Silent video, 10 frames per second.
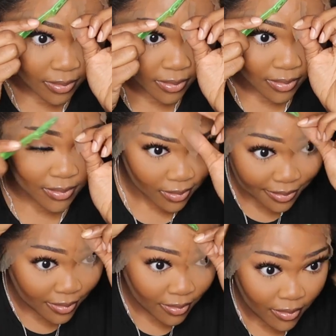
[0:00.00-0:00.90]
unit,
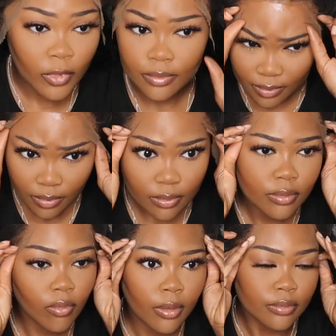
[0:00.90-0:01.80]
and then I used
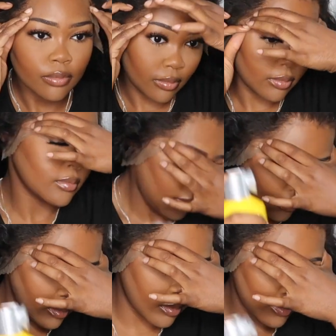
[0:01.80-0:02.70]
the got to be
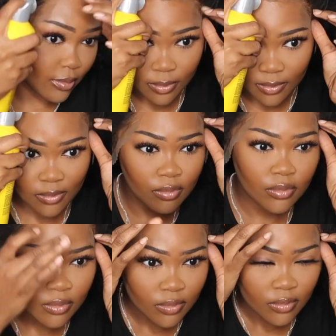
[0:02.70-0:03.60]
glued method where you
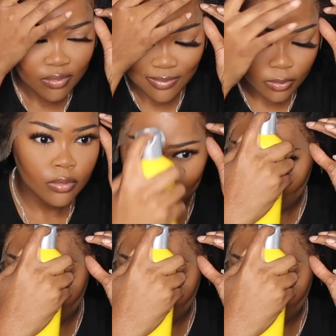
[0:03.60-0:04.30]
spray the got to